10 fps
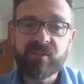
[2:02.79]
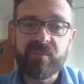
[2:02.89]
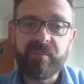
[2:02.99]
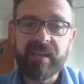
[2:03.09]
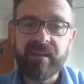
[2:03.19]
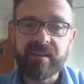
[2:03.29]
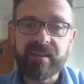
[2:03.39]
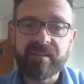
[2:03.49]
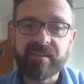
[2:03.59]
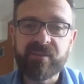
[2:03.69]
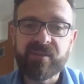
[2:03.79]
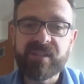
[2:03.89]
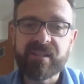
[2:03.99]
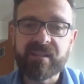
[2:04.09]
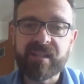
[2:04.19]
it should be
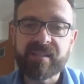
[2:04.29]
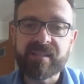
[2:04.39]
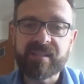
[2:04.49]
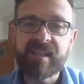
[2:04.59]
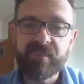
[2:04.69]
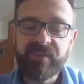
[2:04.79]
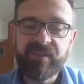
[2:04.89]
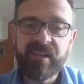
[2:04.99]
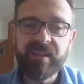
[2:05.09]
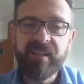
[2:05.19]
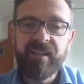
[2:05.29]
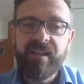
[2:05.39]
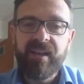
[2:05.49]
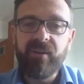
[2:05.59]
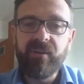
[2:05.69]
considered as a separate thing.
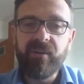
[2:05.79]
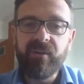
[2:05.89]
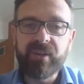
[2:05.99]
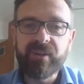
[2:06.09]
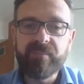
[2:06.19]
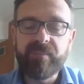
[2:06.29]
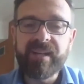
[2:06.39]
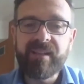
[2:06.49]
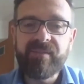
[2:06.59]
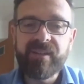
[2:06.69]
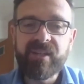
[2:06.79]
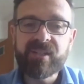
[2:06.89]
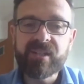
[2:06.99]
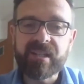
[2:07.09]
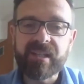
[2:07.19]
Although by
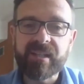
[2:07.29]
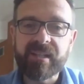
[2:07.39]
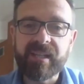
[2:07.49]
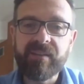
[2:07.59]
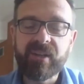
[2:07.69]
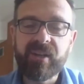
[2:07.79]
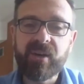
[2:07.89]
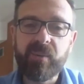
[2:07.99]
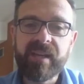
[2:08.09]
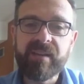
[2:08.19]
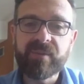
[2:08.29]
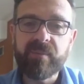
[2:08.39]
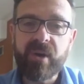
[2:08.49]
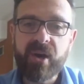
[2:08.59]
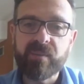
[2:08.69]
definition, if you go away
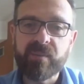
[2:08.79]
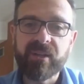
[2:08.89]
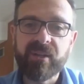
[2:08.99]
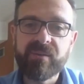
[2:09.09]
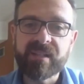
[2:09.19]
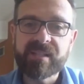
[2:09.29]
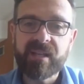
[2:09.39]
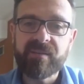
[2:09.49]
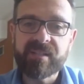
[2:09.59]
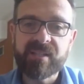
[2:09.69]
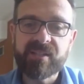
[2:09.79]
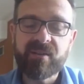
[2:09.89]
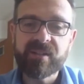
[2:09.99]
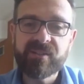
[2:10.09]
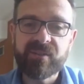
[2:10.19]
from home and using services,
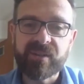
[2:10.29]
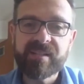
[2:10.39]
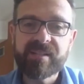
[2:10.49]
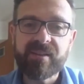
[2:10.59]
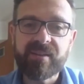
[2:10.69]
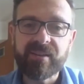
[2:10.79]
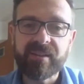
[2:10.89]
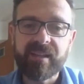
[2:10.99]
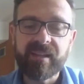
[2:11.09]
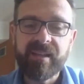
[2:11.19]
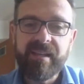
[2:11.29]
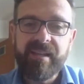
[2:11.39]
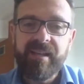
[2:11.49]
you're a tourist. So the